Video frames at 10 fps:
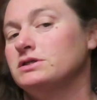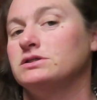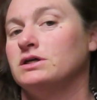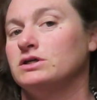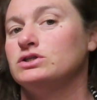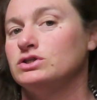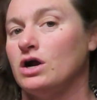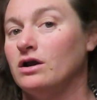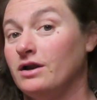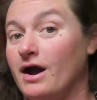is going to
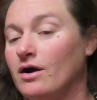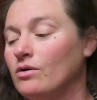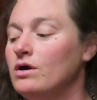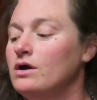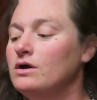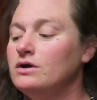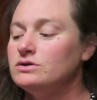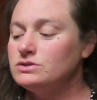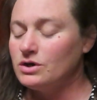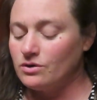start now.
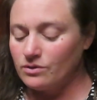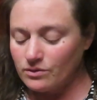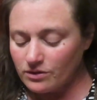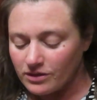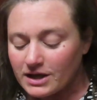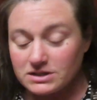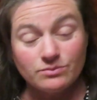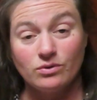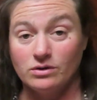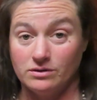So that's
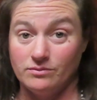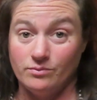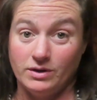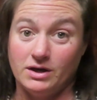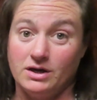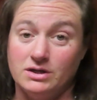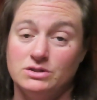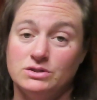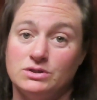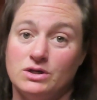important
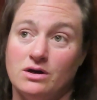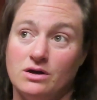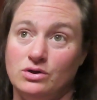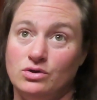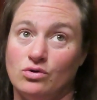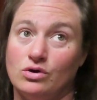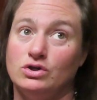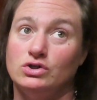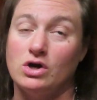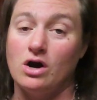because your
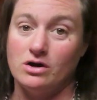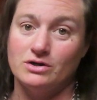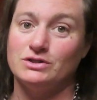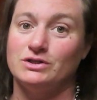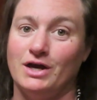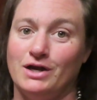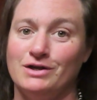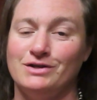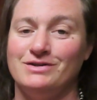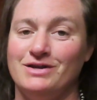jars
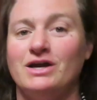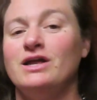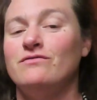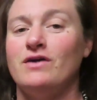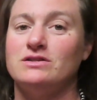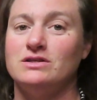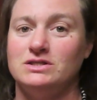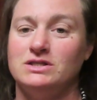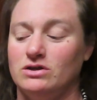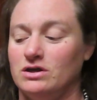it can affect the
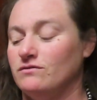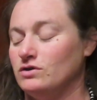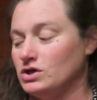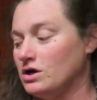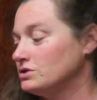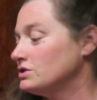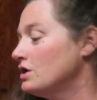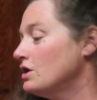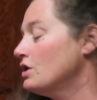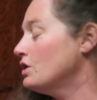sealing of your jars.
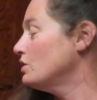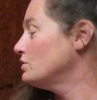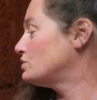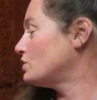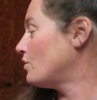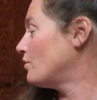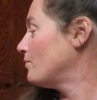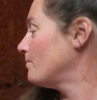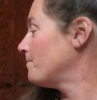So